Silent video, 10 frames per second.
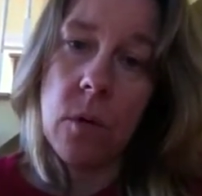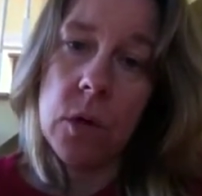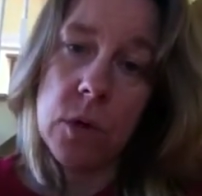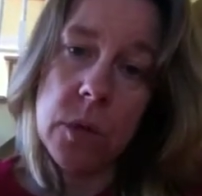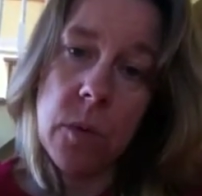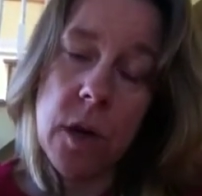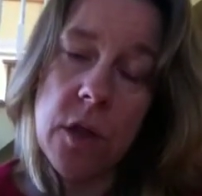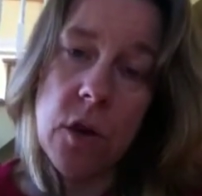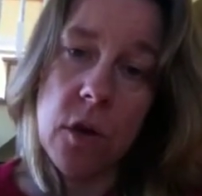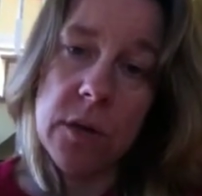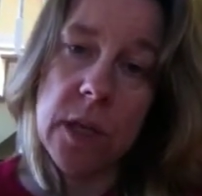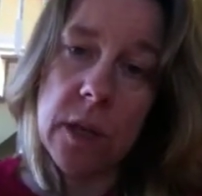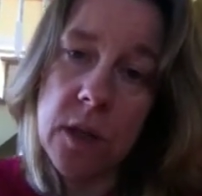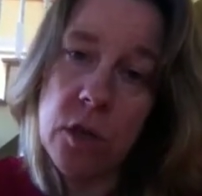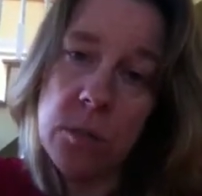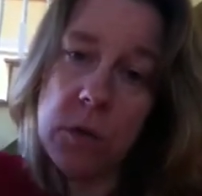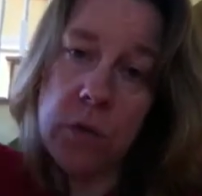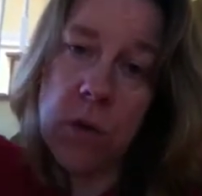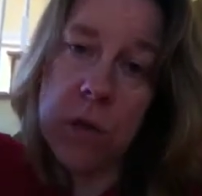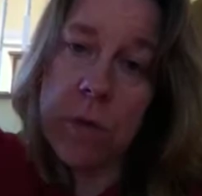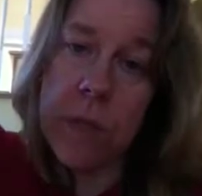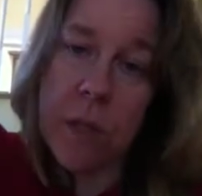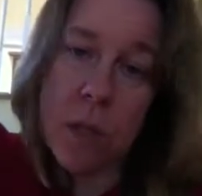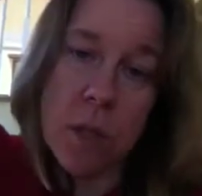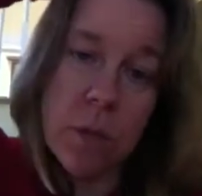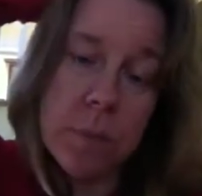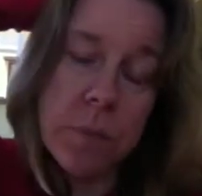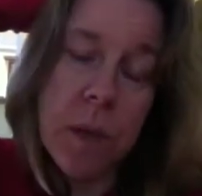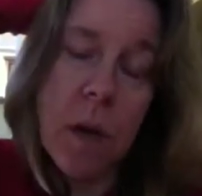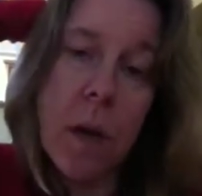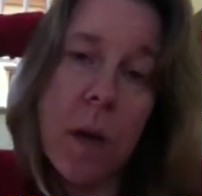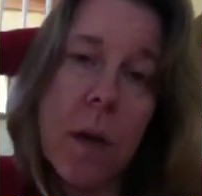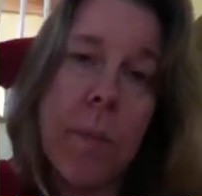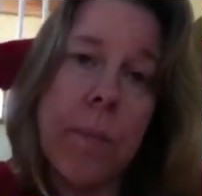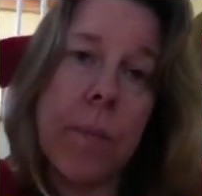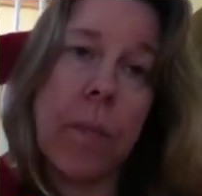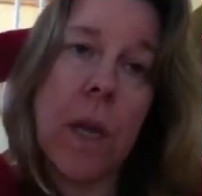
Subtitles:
which is one of the nerves that the tumor, of course, was stuck to. And